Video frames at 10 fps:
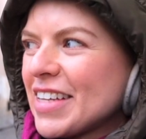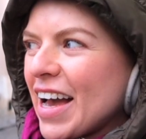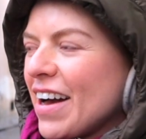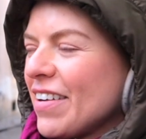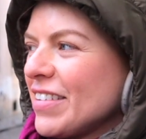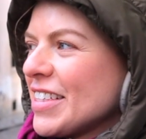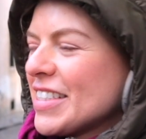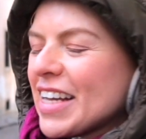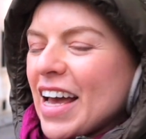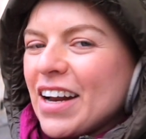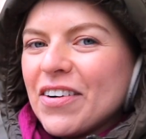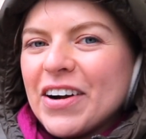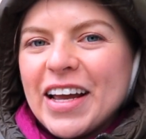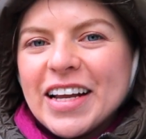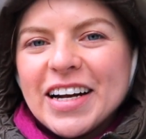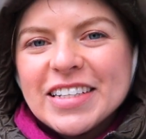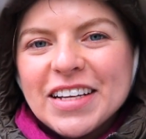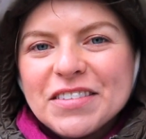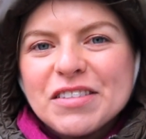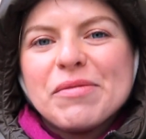town just to kind of orient
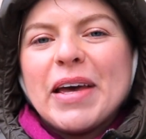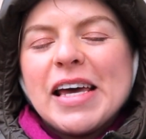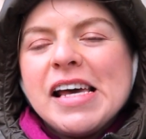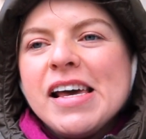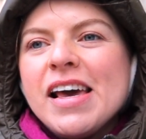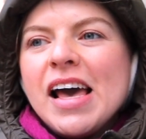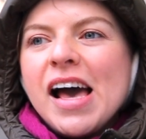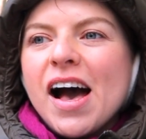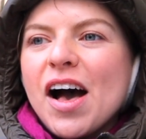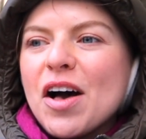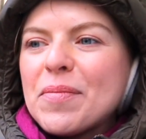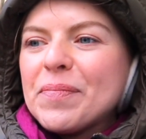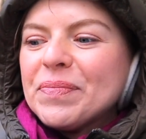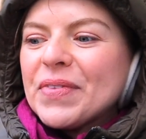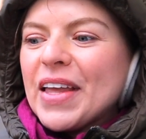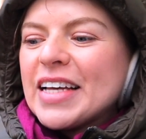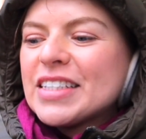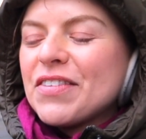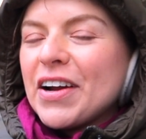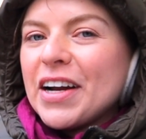ourselves a bit.
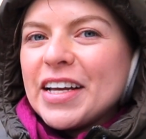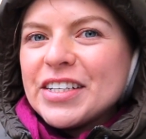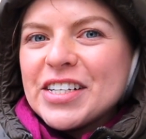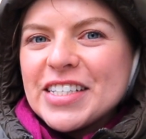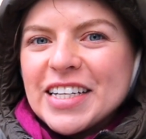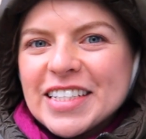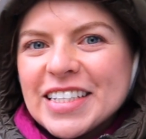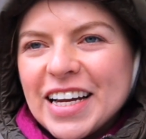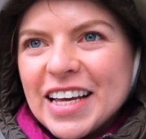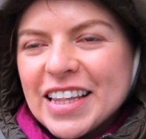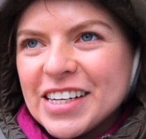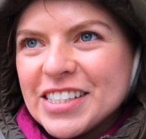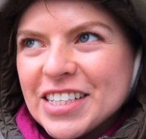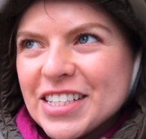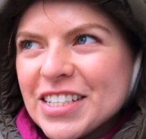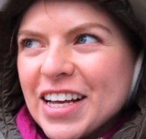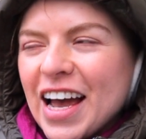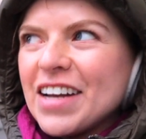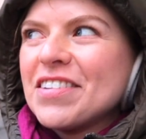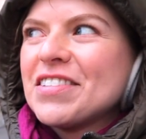It's a very interesting city. There's just
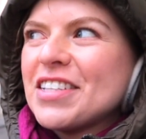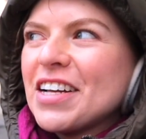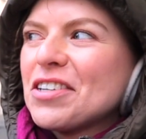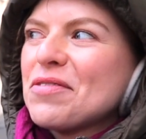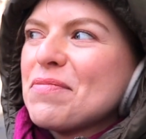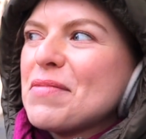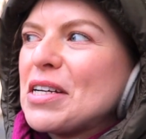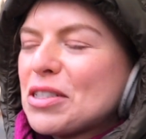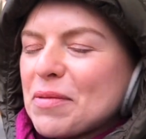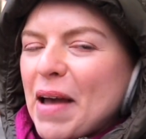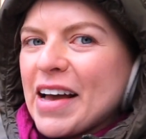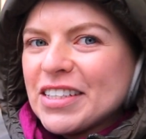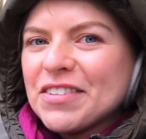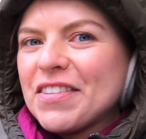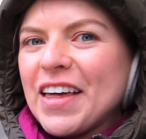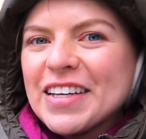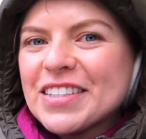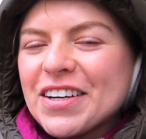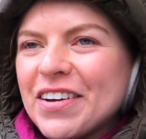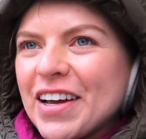kind of such a mishmash of things
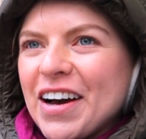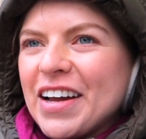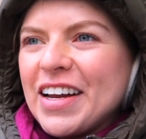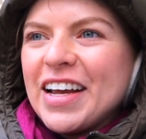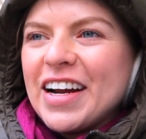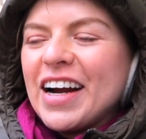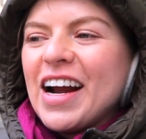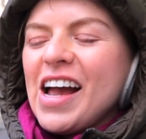going on here.